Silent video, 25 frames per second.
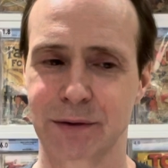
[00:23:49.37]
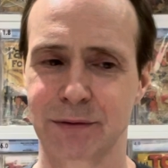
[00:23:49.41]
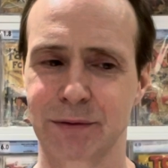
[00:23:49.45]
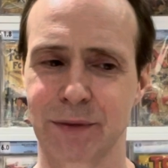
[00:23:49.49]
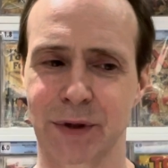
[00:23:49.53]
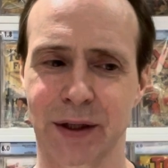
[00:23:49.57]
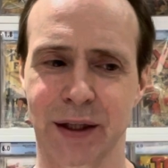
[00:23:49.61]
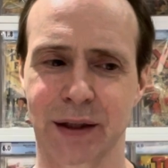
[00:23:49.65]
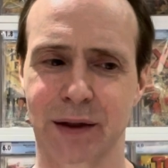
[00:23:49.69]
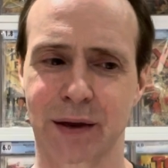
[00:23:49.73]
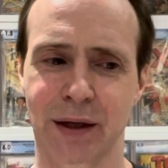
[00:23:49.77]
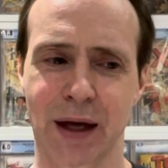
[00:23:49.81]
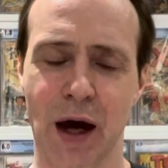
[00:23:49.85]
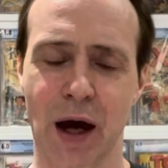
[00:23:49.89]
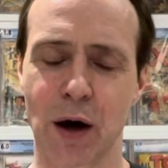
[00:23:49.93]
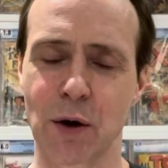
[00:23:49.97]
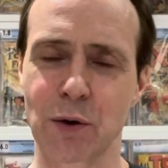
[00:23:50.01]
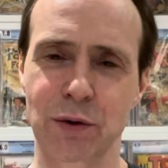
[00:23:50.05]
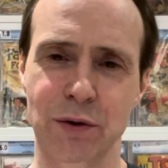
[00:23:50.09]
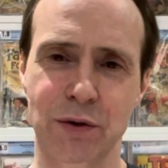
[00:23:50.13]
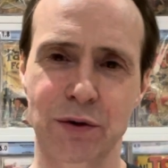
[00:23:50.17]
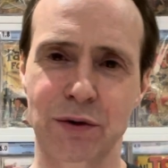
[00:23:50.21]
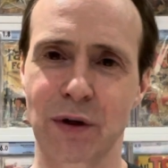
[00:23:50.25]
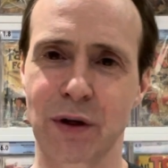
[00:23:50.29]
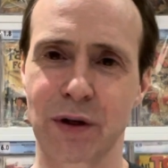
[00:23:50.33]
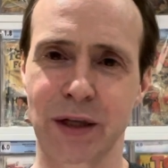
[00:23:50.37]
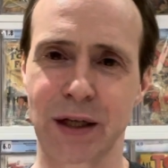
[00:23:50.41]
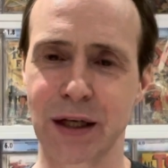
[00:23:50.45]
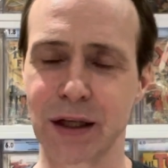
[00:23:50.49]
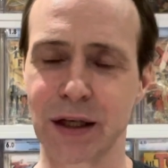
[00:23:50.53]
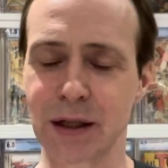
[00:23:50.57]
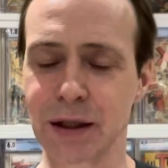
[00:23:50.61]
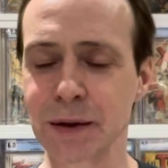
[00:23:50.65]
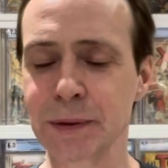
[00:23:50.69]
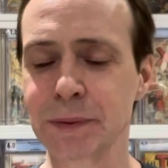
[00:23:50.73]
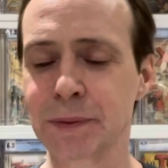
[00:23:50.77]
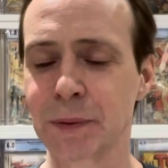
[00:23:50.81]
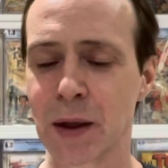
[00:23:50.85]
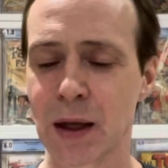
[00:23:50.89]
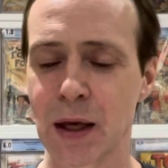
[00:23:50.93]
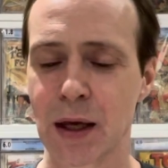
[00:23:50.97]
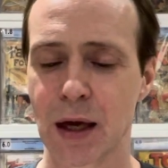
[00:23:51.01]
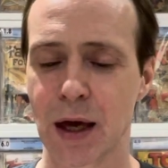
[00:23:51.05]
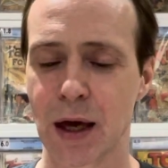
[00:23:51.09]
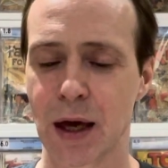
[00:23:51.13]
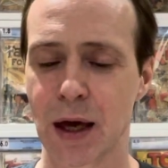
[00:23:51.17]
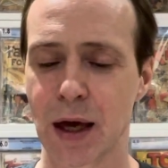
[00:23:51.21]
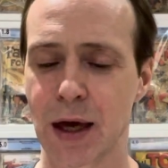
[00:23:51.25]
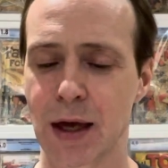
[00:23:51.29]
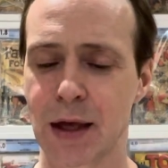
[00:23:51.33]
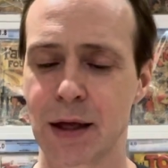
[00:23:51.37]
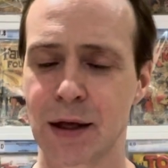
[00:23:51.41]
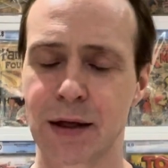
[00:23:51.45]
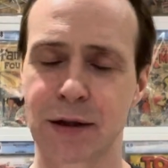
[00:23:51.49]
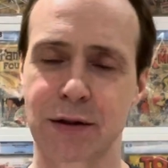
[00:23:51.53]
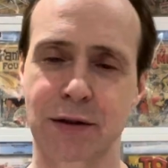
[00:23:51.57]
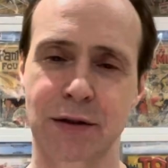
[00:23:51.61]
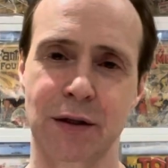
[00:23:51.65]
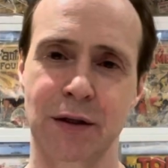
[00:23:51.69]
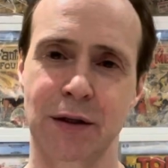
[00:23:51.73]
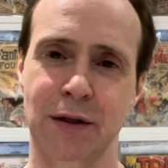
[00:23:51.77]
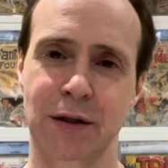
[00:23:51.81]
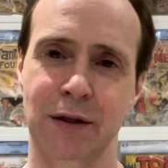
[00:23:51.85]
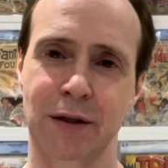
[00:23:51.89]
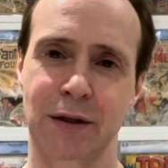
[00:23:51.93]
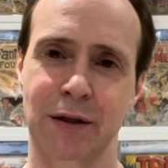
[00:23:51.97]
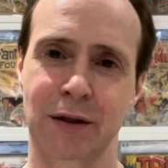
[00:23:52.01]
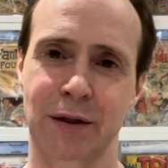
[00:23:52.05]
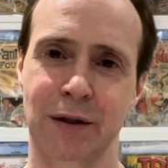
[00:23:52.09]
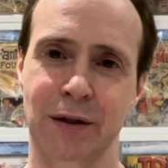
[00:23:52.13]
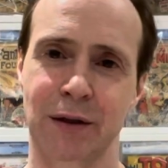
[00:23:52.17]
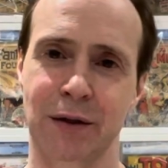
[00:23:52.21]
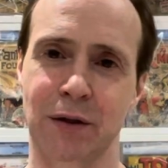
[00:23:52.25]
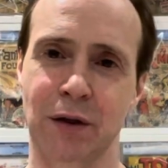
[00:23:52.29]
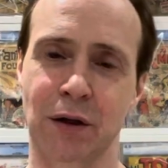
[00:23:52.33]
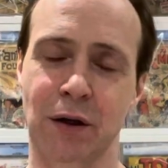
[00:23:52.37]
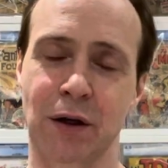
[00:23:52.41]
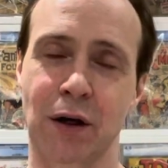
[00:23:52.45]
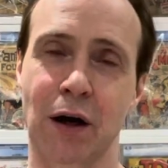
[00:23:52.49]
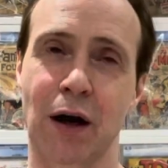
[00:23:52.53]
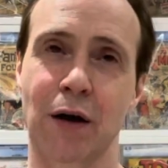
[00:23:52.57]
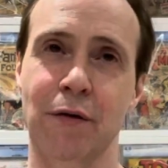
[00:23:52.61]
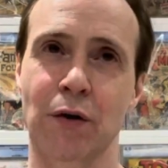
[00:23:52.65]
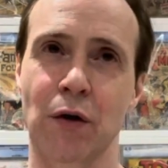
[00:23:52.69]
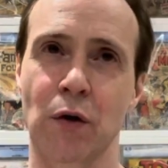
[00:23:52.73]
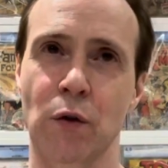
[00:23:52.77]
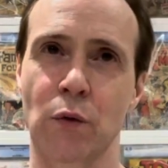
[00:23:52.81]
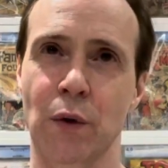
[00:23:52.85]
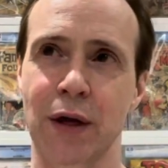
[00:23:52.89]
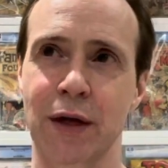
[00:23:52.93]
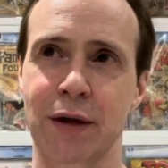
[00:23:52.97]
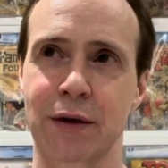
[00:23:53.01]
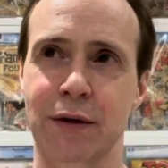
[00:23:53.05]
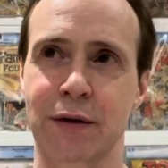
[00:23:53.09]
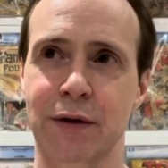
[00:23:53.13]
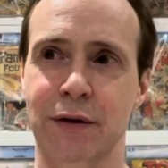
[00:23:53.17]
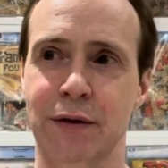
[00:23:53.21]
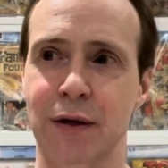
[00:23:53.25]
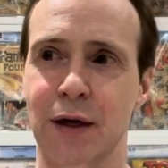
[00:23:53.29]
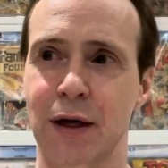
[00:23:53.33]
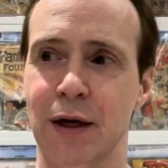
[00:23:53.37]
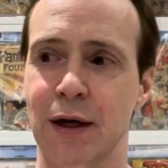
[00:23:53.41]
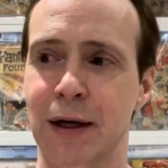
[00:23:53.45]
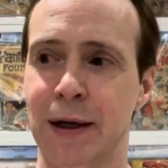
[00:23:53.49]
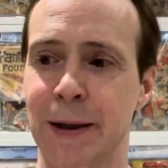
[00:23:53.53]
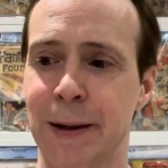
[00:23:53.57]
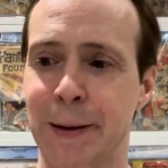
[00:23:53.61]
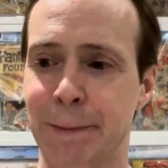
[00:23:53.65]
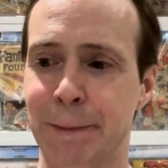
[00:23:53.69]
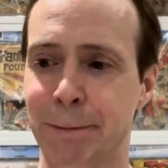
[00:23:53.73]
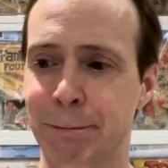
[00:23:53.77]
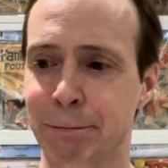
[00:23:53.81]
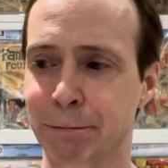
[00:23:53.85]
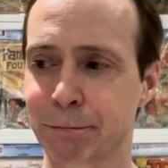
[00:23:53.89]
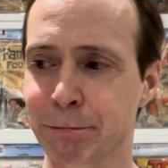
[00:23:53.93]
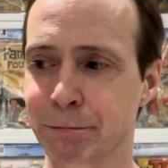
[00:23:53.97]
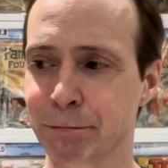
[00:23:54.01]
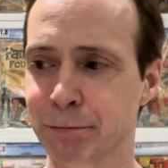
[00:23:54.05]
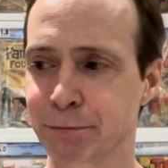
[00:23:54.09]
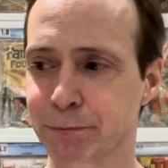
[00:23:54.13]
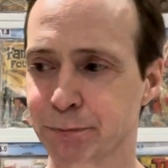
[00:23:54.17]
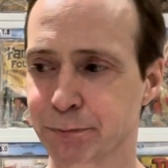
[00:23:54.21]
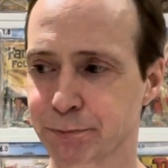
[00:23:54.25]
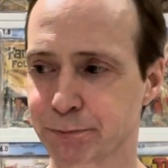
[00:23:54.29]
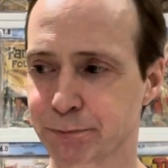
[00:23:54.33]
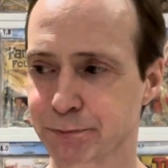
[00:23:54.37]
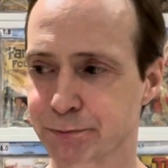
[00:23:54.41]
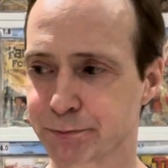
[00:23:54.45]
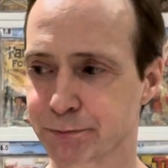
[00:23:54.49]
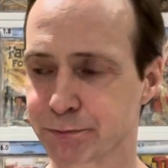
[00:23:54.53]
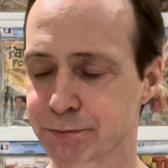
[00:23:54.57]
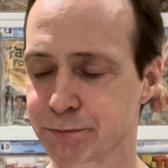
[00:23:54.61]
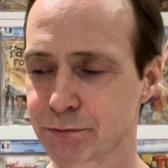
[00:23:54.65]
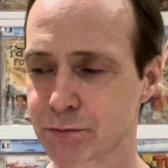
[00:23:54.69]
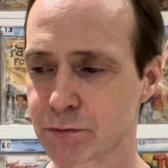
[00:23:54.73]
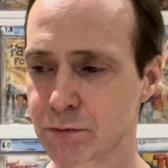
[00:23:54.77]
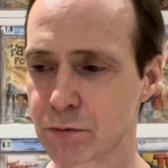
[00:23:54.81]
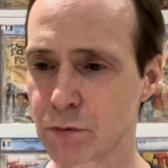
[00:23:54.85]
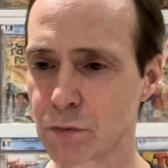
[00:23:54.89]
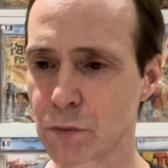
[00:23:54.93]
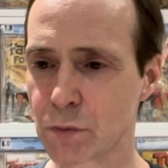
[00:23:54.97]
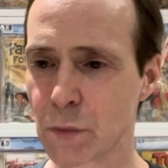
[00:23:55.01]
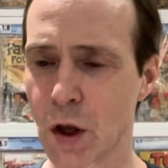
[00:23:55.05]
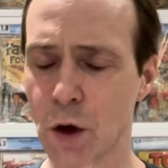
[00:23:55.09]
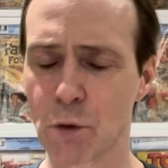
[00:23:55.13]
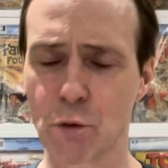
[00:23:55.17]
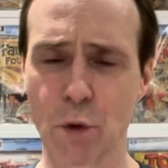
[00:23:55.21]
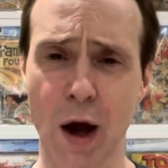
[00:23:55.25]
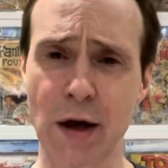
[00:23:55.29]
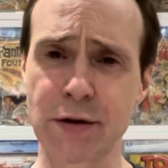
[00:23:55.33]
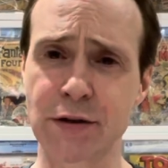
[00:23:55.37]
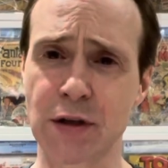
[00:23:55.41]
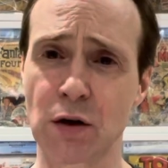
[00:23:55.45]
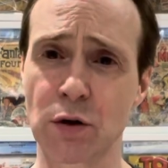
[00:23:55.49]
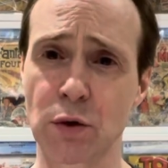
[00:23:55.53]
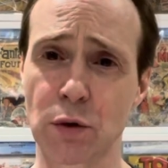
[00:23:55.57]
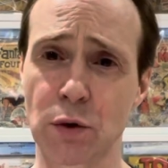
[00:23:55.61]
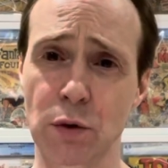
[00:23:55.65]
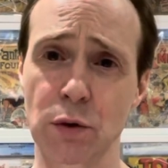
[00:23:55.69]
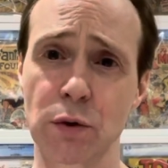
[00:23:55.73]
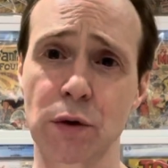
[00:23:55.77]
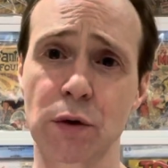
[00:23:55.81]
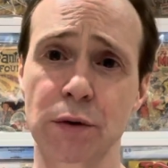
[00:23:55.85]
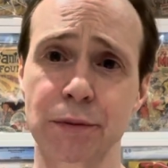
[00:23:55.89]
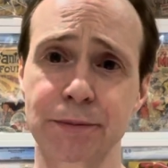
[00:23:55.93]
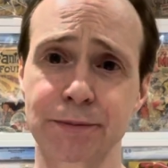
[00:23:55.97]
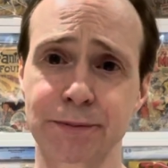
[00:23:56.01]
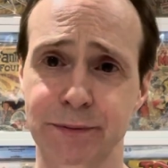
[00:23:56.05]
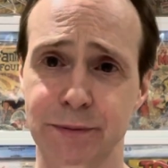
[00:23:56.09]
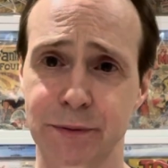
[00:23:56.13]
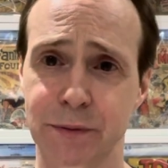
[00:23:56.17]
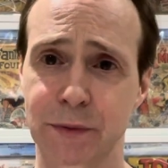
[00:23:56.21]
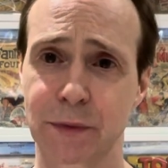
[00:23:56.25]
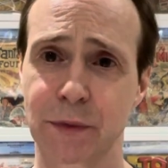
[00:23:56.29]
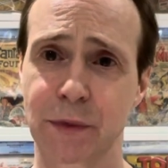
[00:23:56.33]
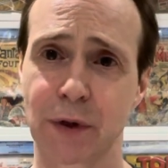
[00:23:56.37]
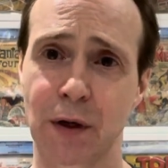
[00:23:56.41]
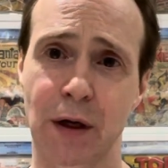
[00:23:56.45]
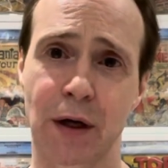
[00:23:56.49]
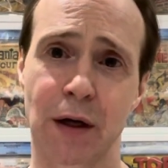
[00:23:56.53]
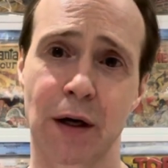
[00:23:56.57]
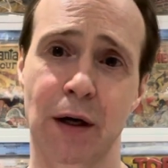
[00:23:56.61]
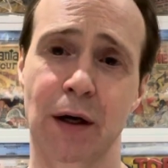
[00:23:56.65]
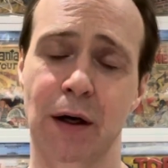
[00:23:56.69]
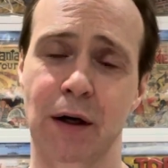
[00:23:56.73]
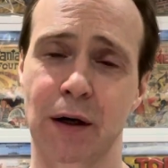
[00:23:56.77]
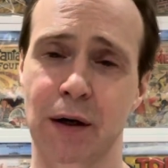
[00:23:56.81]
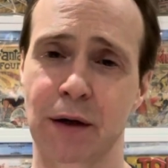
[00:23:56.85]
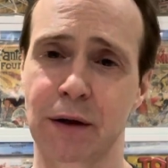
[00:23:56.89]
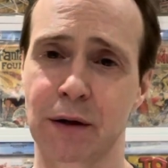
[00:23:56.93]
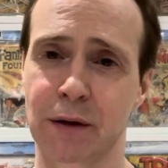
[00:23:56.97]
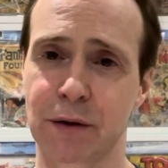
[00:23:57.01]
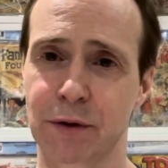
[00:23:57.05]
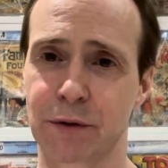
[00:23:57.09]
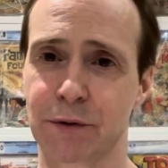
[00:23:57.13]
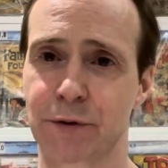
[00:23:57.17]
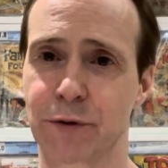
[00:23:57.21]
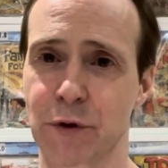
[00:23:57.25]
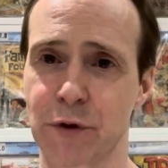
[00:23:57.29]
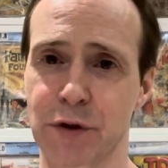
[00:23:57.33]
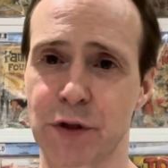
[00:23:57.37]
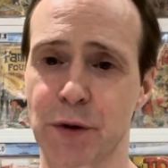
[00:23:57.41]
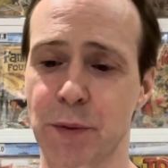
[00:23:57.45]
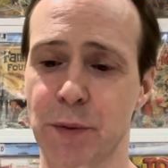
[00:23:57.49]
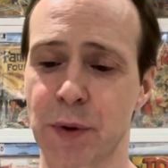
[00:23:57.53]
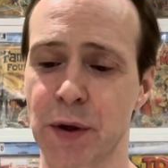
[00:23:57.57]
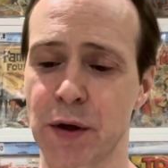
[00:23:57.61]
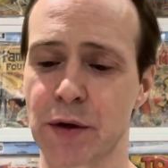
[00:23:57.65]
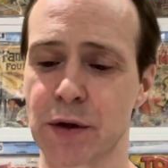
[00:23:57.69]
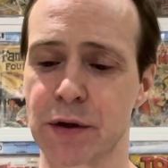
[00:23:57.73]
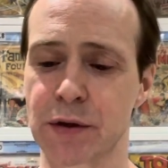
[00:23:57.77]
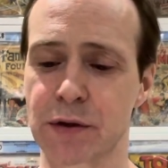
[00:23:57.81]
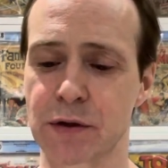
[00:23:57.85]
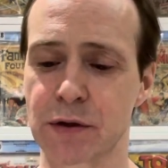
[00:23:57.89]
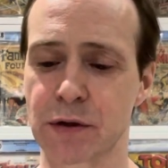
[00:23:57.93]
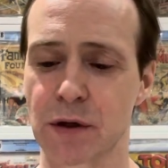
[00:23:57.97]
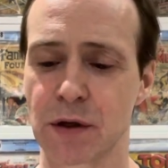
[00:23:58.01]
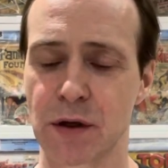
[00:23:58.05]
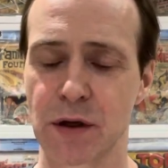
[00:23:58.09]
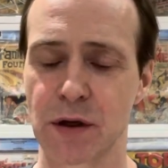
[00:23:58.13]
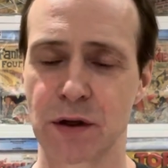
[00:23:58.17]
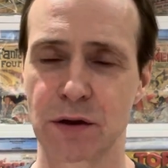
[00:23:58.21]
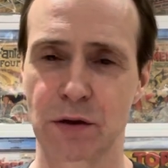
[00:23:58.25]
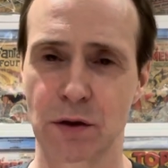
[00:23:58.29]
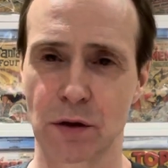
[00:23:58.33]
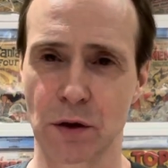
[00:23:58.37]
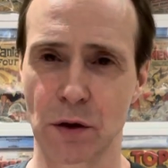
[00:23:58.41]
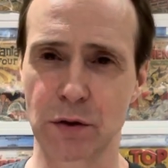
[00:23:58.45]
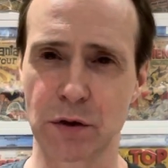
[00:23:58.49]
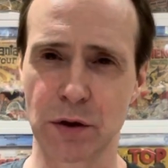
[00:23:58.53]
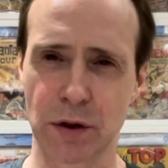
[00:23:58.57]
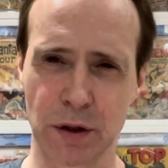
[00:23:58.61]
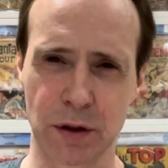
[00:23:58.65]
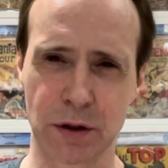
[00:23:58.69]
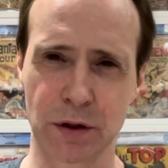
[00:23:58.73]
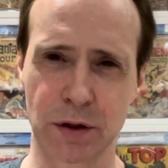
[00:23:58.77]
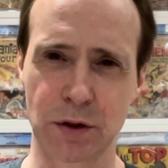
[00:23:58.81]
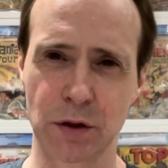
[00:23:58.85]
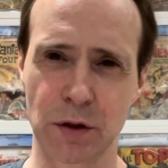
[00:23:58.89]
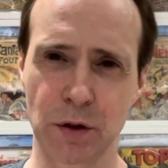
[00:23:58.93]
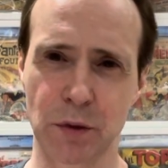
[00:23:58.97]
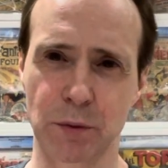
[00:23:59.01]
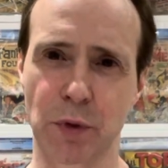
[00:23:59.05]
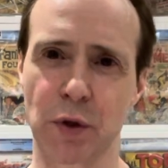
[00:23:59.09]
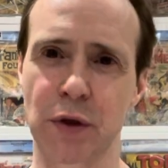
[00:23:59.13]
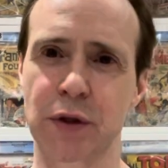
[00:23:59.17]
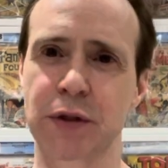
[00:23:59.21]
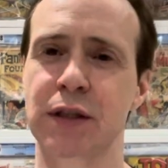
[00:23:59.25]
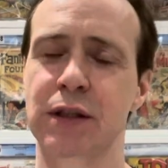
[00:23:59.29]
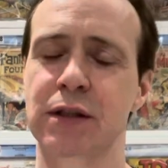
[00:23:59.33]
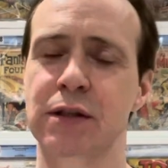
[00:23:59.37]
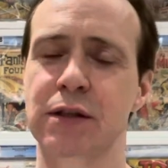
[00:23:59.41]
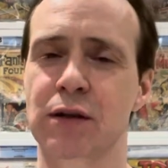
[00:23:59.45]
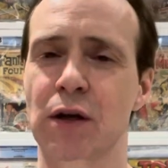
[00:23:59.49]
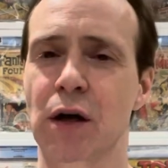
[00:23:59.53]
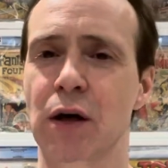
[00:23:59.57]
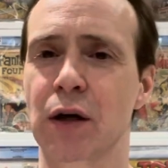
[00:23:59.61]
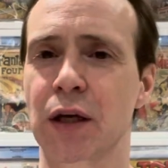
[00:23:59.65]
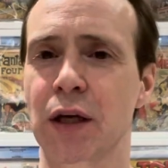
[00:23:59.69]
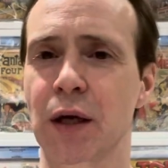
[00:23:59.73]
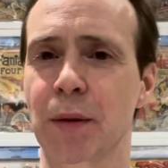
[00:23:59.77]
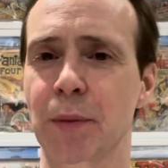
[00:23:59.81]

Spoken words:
like house on the hill, and it's the cover with Ra's al Ghul first appearance. So those are the two books he's talking